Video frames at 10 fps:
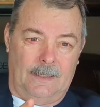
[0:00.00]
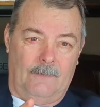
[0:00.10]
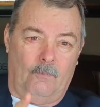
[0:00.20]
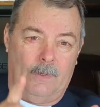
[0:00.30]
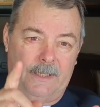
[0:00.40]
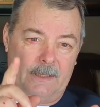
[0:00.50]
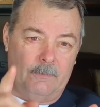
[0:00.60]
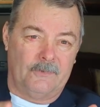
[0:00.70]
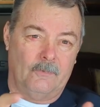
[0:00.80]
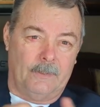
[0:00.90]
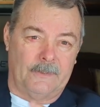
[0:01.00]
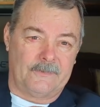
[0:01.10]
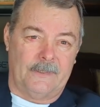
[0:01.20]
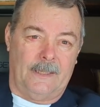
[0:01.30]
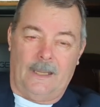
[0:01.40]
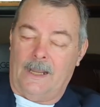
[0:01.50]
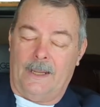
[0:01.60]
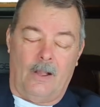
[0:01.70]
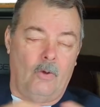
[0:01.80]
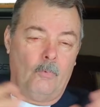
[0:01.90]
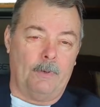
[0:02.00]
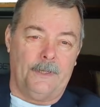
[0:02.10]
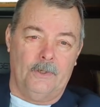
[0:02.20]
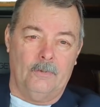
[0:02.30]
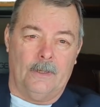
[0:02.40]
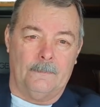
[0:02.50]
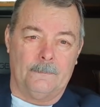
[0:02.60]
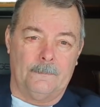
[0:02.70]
of what he was going to say. I already knew it.